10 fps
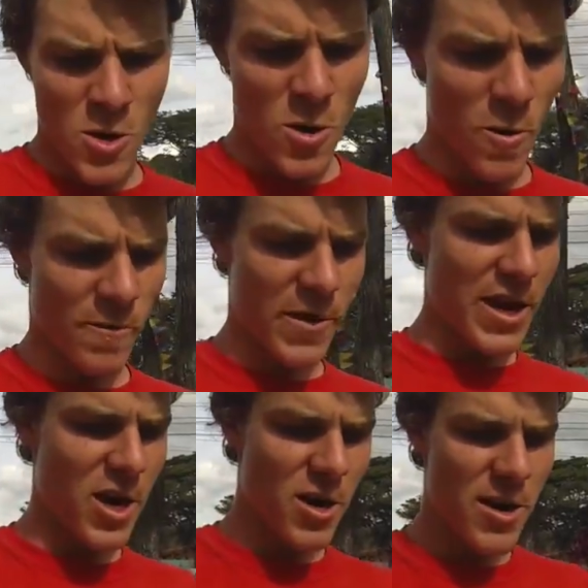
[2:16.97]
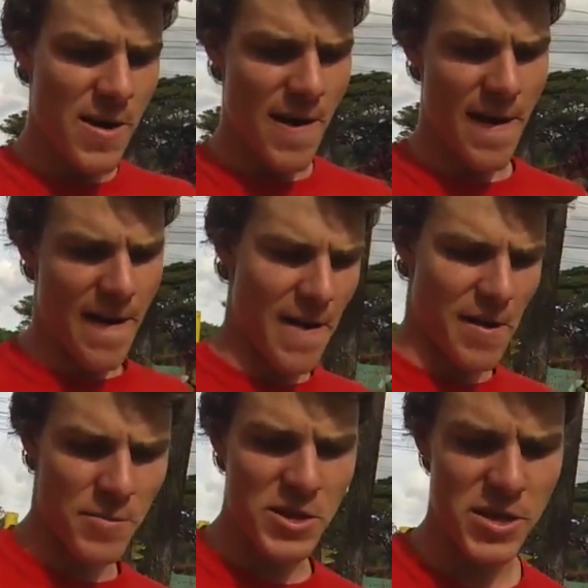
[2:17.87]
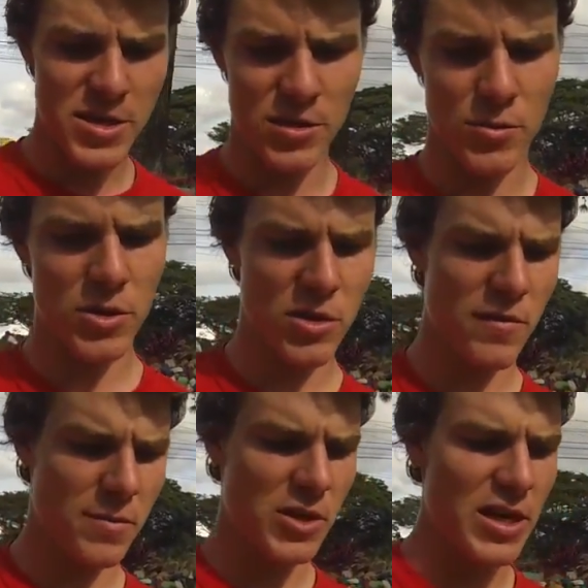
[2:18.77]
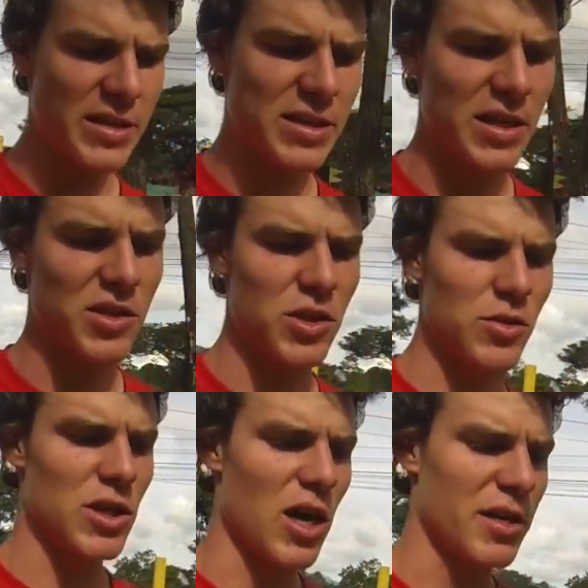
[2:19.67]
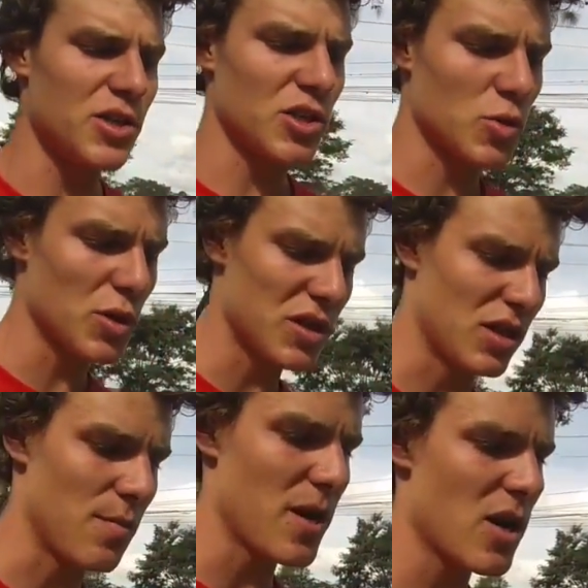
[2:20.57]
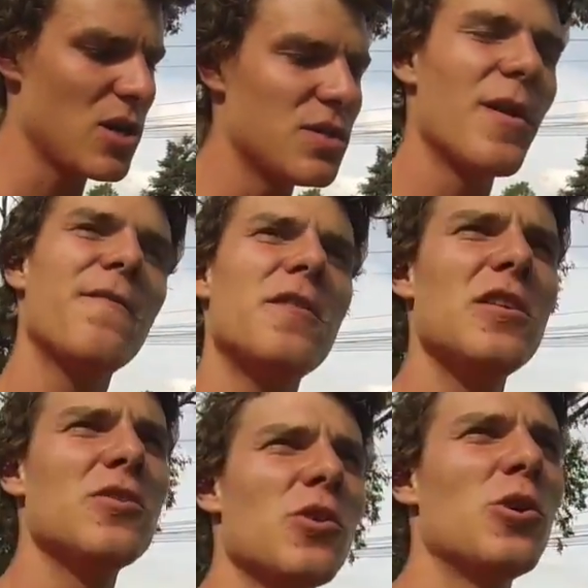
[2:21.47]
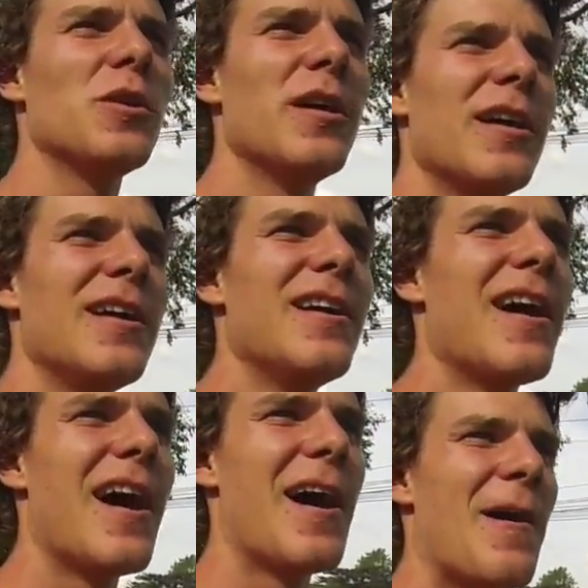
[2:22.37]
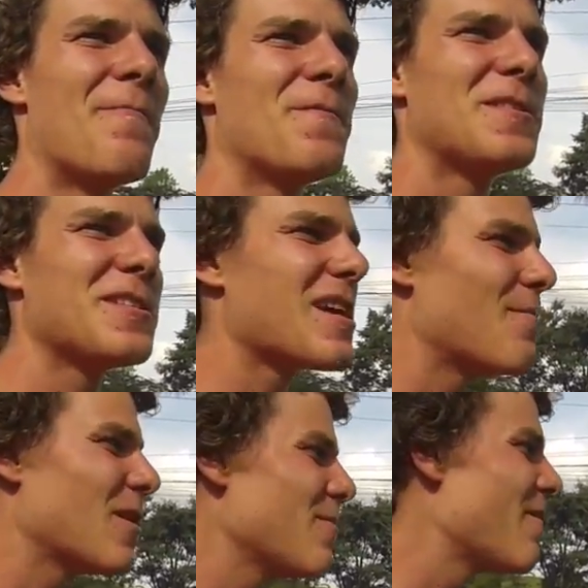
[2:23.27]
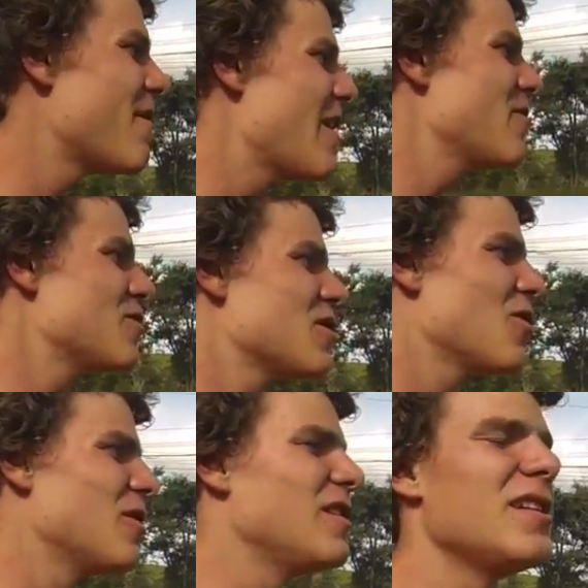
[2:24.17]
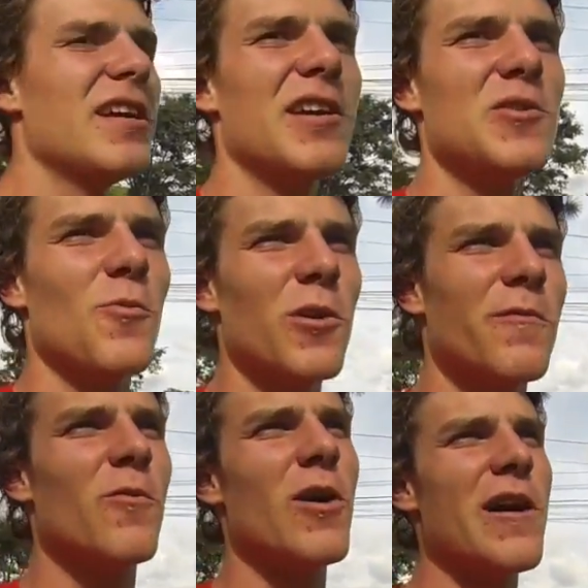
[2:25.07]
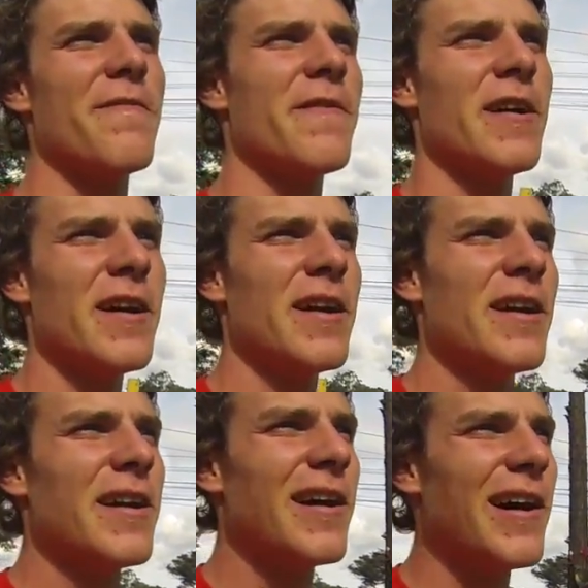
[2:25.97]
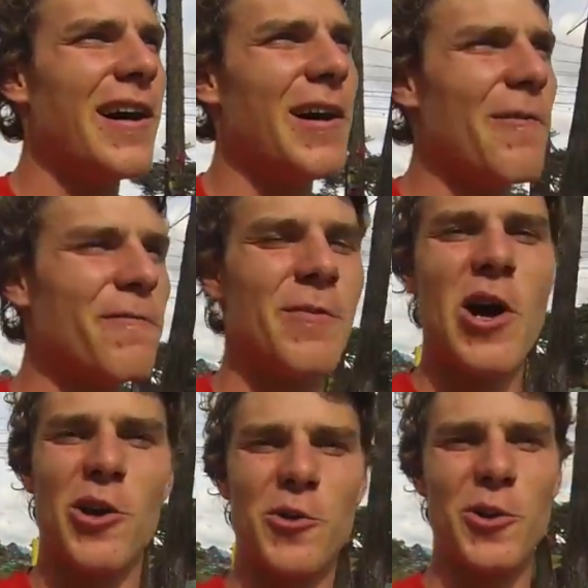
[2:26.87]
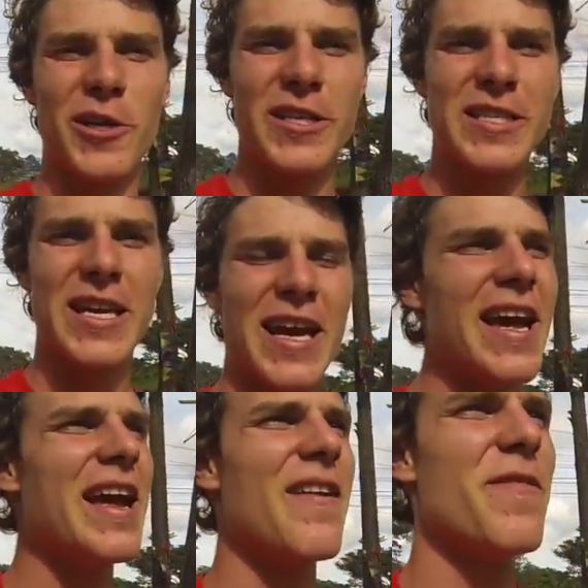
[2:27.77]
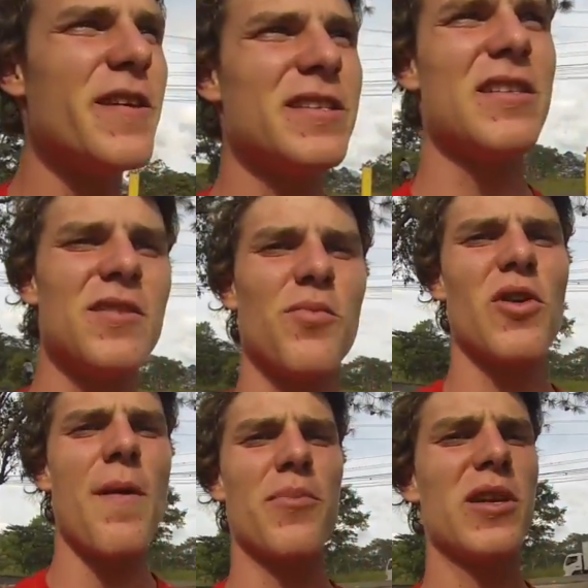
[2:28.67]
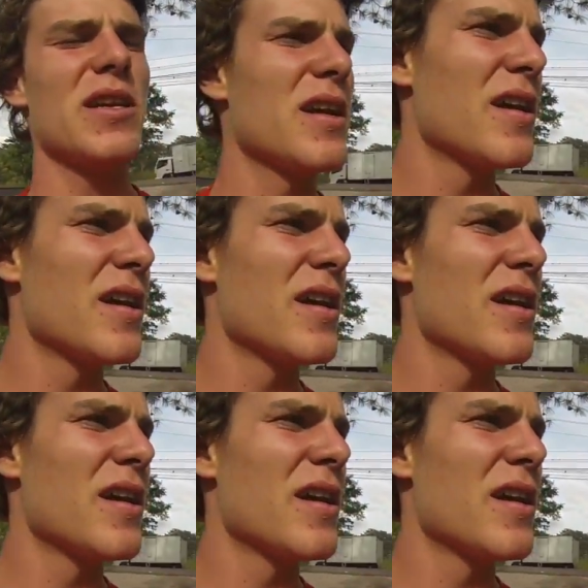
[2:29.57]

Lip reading: over there. He is originally from the United States, Utah. He's just recently married. He's about 50 years old, and just got married about 5 years ago to Nidia, his wonderful wife, from Honduras. And this is the property